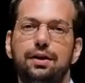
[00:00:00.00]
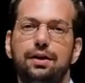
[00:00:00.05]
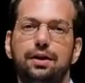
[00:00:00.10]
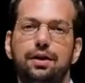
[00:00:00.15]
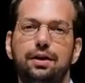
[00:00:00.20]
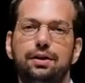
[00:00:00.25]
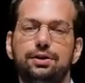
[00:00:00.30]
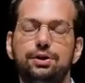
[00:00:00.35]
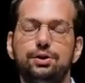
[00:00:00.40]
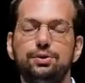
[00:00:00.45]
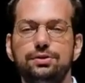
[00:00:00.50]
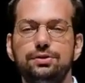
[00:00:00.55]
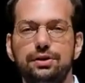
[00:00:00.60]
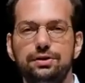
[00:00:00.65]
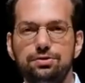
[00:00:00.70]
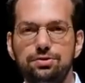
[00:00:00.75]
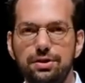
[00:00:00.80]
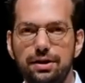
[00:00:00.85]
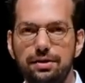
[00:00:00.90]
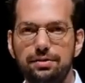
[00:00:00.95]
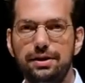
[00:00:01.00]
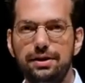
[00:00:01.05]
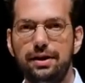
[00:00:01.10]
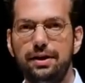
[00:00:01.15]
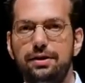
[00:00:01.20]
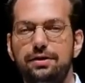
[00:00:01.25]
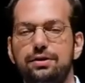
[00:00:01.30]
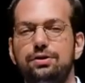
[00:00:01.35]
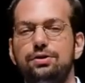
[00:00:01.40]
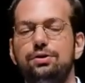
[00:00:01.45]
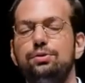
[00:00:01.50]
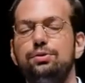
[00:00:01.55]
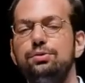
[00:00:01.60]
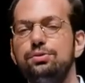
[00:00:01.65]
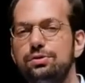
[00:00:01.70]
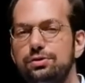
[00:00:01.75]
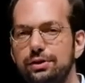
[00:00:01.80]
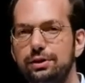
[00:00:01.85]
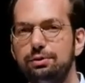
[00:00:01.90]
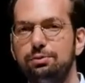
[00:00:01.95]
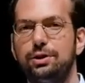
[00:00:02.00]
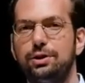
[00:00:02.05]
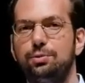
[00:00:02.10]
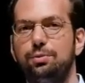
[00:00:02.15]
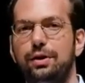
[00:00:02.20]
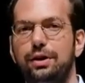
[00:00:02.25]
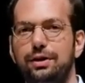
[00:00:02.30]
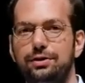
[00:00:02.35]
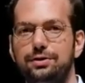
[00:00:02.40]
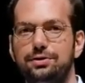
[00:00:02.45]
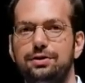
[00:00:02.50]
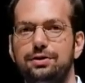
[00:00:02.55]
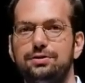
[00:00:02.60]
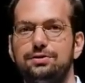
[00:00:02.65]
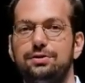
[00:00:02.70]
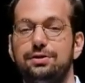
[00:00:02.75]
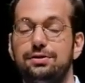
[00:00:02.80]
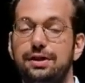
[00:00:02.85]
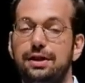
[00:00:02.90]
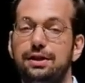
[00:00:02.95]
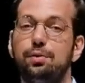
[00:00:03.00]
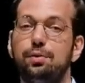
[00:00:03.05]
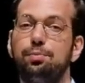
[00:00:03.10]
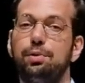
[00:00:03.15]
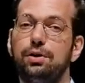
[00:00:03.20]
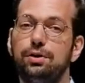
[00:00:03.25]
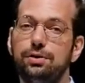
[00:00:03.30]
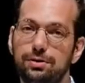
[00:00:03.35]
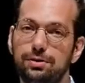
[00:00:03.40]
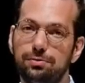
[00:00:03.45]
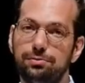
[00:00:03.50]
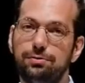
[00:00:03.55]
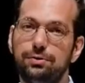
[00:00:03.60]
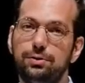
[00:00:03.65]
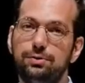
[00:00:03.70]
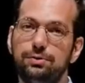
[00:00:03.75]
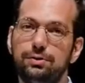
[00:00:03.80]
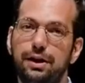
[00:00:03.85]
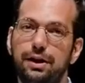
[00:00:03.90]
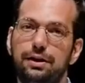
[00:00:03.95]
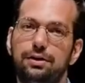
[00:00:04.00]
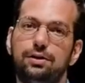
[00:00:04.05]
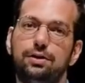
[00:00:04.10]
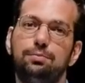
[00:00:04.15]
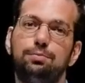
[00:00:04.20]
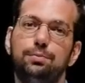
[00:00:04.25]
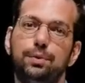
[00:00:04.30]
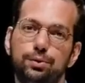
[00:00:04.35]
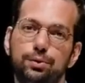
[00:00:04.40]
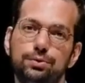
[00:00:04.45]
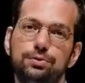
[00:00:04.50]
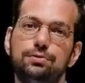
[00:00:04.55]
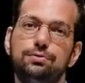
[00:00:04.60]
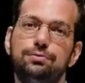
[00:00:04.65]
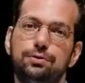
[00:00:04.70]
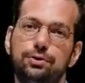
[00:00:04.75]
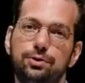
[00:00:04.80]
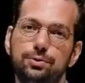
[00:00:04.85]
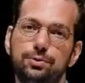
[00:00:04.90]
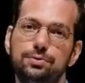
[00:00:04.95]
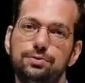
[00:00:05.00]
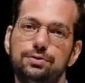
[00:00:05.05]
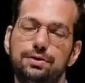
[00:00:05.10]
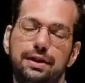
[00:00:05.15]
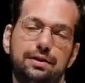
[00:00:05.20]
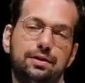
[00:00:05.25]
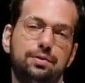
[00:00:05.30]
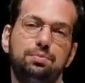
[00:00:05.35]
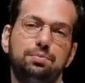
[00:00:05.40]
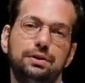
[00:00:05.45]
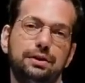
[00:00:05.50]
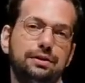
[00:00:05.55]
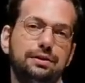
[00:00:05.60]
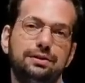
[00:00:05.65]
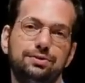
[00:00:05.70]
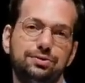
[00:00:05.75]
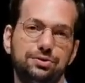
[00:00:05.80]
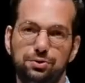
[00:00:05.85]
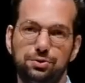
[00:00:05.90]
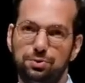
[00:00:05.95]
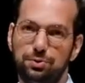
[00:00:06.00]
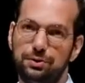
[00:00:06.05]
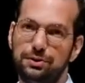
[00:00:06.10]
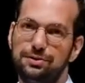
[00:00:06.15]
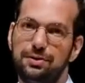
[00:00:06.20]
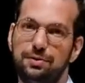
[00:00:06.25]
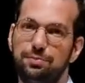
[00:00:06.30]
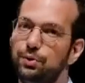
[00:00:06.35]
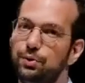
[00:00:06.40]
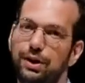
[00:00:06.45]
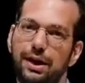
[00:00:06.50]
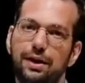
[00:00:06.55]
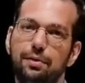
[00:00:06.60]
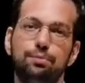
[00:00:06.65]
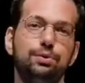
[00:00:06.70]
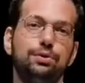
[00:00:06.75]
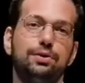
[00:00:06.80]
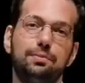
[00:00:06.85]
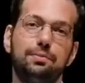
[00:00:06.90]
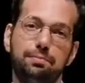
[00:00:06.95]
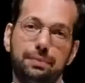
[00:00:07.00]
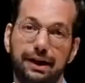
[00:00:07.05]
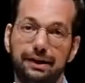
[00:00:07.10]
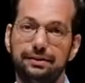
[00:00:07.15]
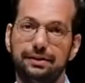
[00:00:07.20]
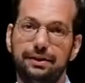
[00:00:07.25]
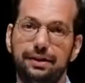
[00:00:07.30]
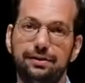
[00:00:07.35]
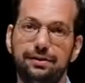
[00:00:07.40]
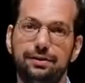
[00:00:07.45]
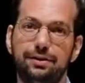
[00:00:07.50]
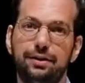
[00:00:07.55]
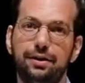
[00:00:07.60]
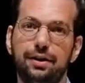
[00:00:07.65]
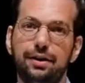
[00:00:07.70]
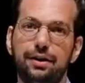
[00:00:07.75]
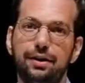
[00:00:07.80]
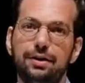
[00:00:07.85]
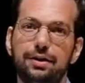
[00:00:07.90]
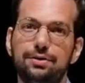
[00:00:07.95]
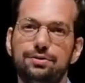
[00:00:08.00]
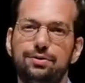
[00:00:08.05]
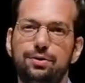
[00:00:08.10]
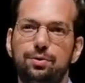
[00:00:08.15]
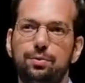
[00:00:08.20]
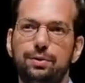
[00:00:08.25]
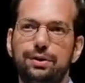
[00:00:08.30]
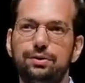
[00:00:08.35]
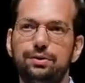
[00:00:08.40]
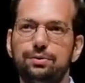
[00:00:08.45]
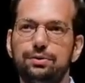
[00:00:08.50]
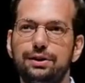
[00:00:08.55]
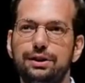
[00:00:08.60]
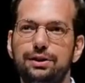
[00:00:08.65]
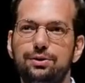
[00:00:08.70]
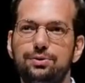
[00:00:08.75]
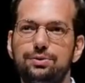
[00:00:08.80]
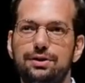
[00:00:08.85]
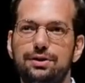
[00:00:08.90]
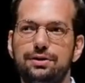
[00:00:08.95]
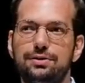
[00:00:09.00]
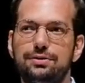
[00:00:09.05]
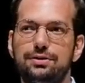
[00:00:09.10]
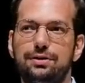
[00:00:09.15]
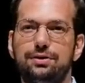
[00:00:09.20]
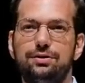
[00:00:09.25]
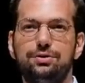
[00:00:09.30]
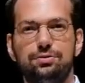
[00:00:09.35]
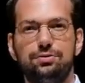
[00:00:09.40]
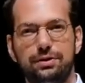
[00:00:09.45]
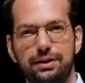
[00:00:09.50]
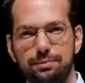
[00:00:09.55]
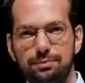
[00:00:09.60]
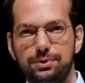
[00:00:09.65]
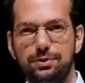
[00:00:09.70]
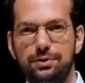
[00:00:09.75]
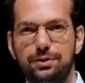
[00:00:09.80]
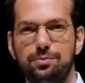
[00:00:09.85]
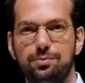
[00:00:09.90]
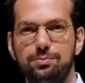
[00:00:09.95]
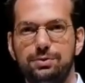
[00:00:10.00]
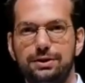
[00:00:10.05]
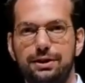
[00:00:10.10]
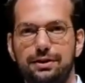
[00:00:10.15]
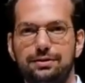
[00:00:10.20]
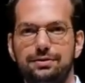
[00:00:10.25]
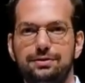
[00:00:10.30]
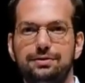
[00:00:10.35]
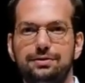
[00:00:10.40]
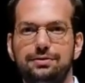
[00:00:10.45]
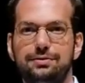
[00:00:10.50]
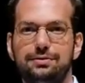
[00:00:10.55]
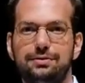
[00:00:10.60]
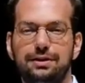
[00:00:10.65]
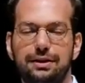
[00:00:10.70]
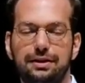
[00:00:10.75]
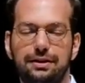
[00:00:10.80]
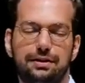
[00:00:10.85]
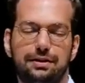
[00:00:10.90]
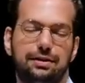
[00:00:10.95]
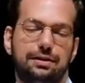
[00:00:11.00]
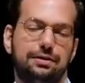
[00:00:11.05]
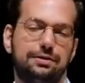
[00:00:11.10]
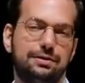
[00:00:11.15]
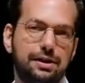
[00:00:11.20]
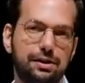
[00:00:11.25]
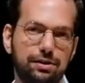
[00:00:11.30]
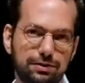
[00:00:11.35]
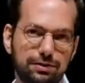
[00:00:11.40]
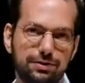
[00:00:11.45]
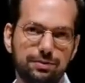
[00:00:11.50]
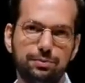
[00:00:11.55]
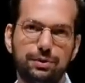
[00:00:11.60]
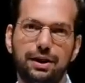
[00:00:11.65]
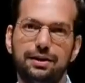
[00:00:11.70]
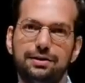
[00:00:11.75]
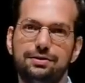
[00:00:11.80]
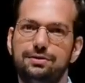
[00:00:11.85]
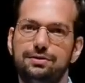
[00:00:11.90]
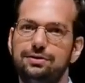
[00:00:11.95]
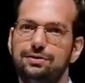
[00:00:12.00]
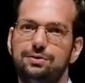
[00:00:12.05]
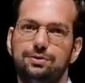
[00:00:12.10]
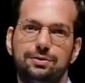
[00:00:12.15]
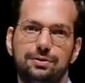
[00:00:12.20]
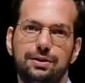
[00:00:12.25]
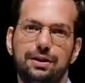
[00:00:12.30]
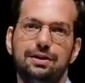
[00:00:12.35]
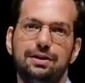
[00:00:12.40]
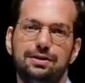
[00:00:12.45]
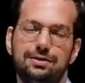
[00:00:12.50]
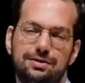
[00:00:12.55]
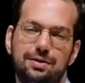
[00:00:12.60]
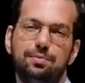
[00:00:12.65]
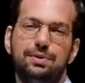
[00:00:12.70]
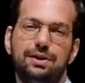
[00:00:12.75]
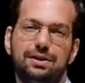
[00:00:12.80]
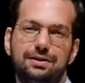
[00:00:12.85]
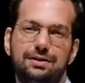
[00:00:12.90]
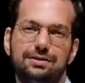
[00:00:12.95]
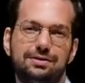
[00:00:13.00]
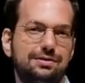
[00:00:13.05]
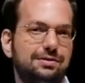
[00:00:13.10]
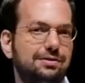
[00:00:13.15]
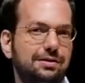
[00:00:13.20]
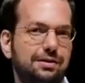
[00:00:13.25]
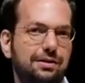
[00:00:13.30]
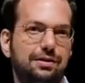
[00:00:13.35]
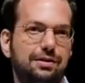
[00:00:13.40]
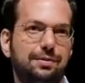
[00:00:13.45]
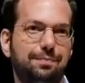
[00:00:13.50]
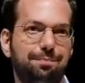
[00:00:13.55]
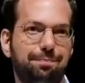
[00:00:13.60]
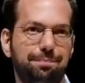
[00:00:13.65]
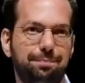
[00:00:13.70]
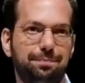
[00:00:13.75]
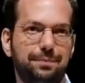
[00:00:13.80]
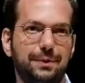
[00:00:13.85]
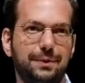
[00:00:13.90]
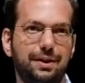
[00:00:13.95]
Uh, using J tag usually requires us to take apart the phone, and on most phones that completely destroys them. You can't put them back together. So we only use this in extreme circumstances like uh, terrorism cases or something that's um,